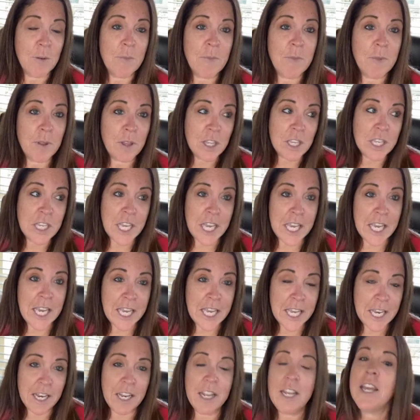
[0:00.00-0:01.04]

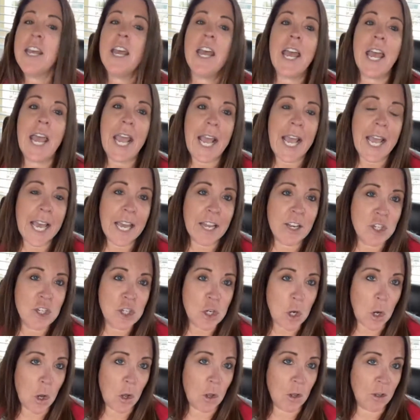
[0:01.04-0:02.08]
yen and
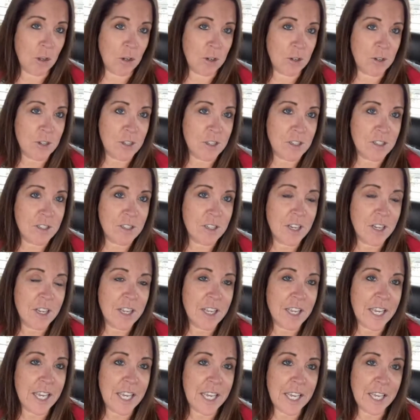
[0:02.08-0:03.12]
dollars
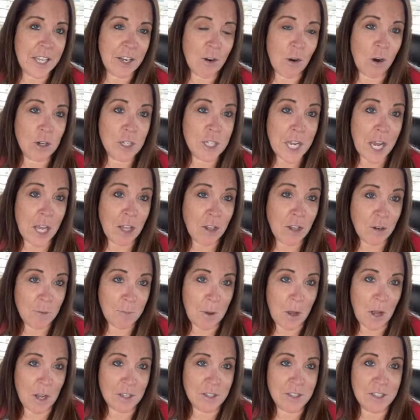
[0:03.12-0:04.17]
in our teller
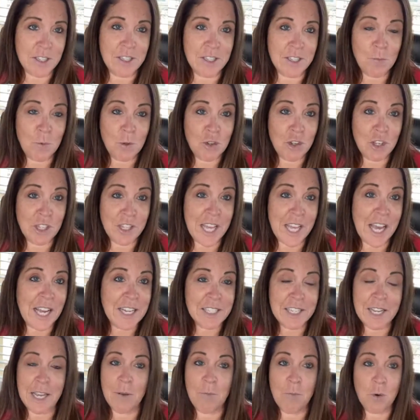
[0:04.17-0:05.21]
boxes, which at that
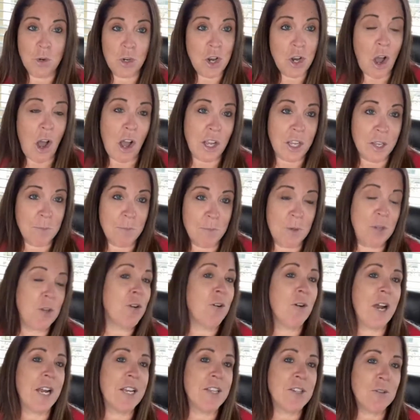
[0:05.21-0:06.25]
time were not
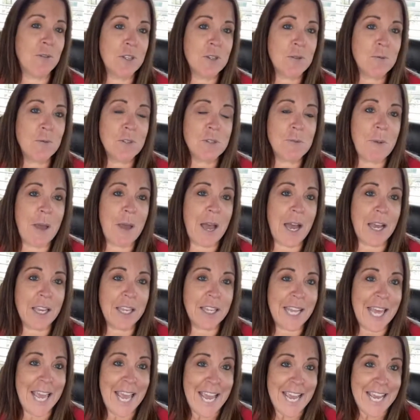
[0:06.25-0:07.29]
computerized. So this was back in
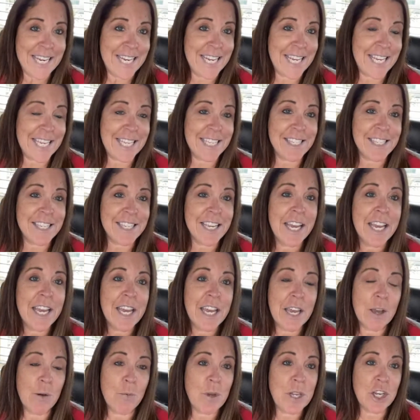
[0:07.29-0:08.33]
the 80s,
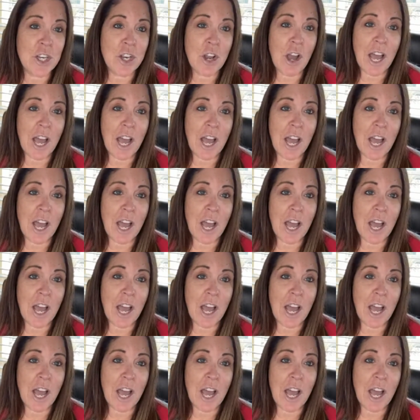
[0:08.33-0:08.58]
and we did not